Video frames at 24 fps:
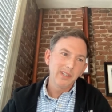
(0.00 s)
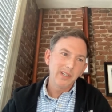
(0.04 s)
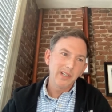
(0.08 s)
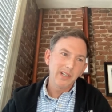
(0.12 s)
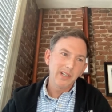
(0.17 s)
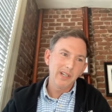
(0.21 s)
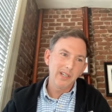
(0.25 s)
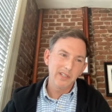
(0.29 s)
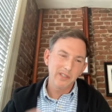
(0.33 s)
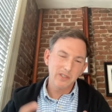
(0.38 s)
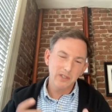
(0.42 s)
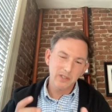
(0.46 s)

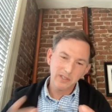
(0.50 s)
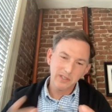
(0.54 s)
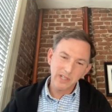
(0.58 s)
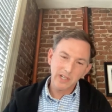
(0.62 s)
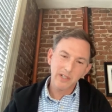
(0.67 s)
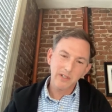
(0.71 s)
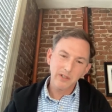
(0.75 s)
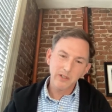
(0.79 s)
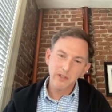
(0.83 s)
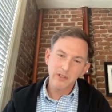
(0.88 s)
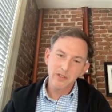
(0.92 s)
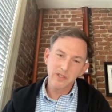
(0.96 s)
a
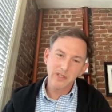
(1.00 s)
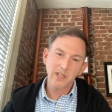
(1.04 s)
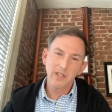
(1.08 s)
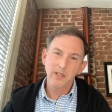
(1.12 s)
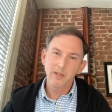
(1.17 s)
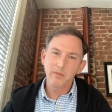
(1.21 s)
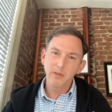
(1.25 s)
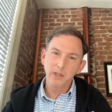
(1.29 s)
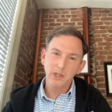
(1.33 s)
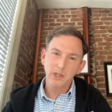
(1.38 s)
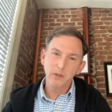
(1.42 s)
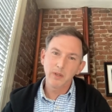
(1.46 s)
standard set
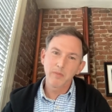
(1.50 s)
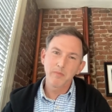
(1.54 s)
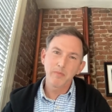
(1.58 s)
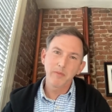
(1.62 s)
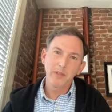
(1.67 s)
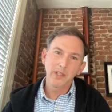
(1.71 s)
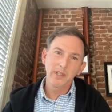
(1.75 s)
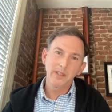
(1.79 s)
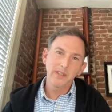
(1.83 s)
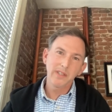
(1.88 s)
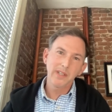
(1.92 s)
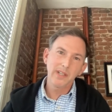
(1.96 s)
of
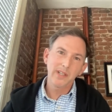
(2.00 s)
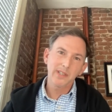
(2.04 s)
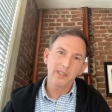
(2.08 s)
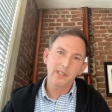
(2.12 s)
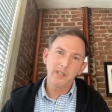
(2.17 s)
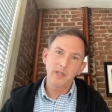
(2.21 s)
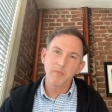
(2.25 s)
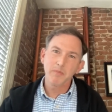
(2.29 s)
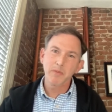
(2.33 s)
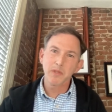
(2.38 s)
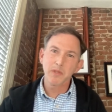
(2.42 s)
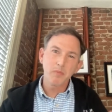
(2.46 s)
equipment that
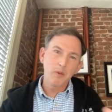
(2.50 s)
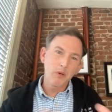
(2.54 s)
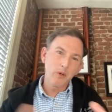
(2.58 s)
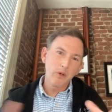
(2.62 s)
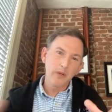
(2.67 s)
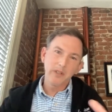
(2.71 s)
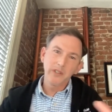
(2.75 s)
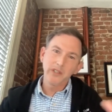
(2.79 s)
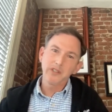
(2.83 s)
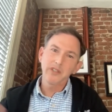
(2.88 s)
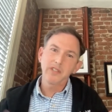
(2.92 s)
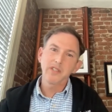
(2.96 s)
can be
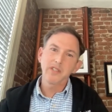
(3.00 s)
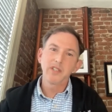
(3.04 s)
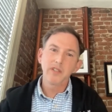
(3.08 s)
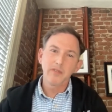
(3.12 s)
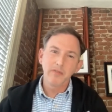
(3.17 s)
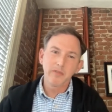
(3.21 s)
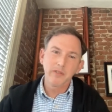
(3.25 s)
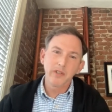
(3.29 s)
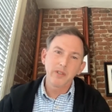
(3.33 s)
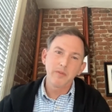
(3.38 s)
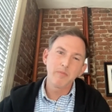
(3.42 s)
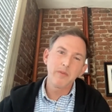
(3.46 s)
ported to
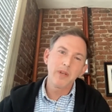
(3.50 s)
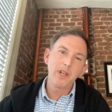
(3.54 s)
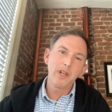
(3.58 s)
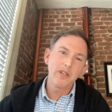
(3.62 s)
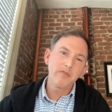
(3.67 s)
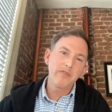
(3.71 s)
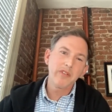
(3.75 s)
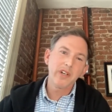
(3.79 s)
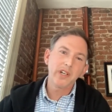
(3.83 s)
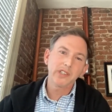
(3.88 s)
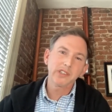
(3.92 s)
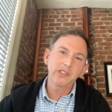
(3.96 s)
different
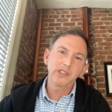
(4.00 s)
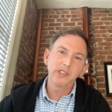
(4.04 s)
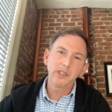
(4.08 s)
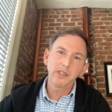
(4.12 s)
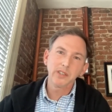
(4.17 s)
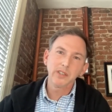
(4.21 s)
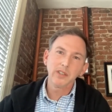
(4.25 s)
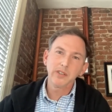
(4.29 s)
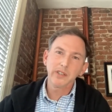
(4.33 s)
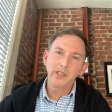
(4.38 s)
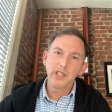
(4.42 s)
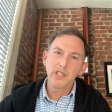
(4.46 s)
manufacturing
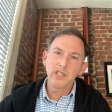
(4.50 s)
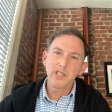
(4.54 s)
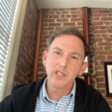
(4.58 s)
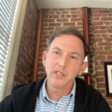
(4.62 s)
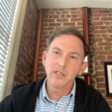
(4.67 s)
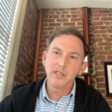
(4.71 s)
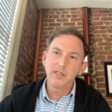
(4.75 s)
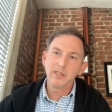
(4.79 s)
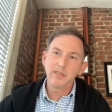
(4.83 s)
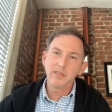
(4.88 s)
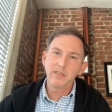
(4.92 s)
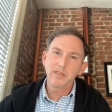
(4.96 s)

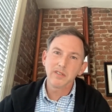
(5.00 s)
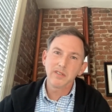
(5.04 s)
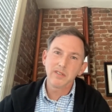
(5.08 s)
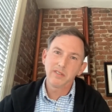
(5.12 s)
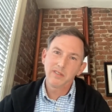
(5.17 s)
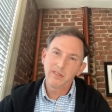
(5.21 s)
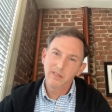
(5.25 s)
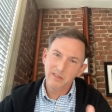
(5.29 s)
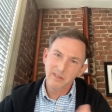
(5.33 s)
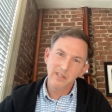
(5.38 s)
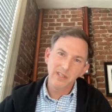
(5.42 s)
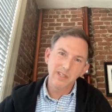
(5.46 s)
locations,
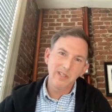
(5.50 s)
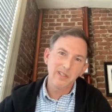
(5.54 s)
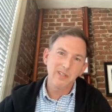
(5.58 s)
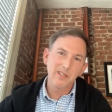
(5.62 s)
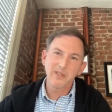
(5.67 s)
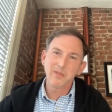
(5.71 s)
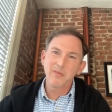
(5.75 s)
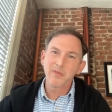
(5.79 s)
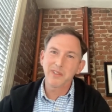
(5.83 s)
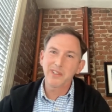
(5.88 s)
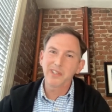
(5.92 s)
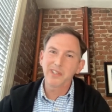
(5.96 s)
uh,
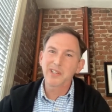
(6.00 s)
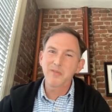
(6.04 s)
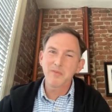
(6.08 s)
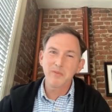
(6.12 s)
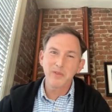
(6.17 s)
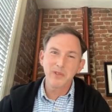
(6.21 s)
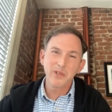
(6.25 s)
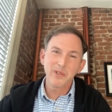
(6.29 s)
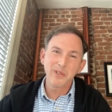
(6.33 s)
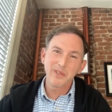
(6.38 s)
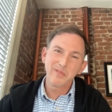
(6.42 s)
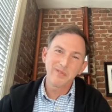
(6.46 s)
something I'm
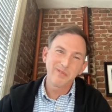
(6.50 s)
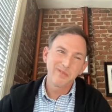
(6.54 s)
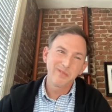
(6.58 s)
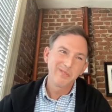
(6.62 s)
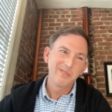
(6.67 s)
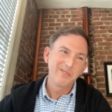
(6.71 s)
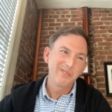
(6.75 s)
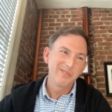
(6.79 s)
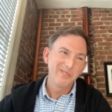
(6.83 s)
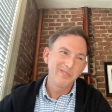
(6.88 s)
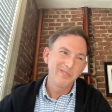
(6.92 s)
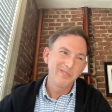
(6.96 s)
sure
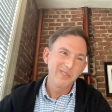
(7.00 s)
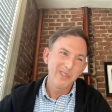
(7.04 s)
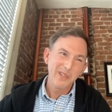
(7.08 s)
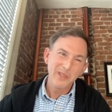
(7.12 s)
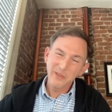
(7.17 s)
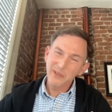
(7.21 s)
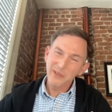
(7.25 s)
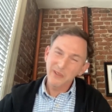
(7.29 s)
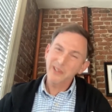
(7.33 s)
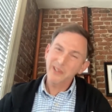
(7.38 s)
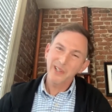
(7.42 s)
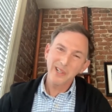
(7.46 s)

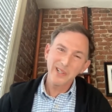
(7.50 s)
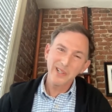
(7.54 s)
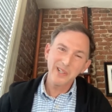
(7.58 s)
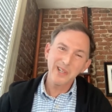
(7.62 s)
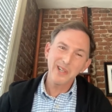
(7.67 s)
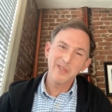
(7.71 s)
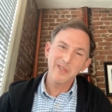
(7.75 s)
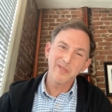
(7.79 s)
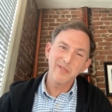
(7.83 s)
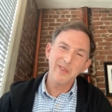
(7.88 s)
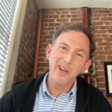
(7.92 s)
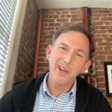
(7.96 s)
you can
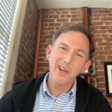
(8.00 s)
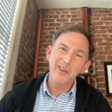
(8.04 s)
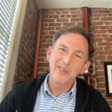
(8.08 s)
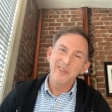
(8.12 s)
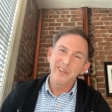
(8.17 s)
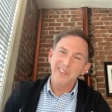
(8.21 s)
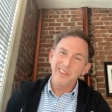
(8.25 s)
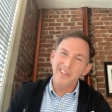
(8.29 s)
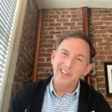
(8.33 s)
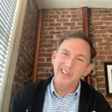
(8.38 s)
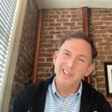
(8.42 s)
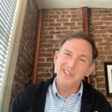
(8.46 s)
identify
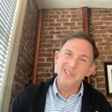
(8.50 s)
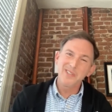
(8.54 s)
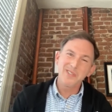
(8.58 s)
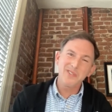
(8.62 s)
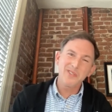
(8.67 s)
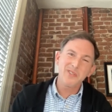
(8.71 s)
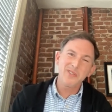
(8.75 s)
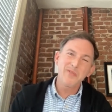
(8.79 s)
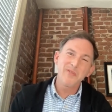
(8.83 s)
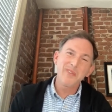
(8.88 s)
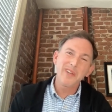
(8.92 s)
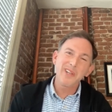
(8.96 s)
with that
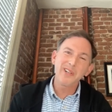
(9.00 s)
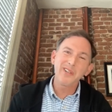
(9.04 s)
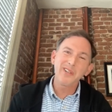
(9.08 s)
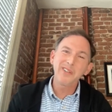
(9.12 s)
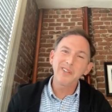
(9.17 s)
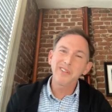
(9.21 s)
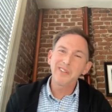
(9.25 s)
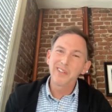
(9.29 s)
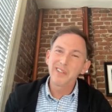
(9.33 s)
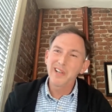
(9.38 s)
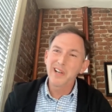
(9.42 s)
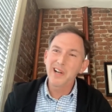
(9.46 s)

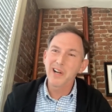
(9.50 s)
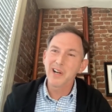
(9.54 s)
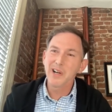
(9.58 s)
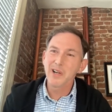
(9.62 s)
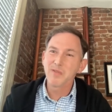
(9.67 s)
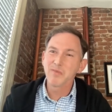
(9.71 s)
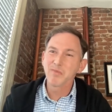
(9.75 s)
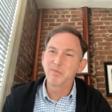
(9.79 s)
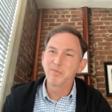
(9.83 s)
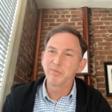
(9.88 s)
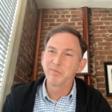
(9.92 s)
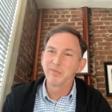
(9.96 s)
instrumental
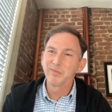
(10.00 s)
um,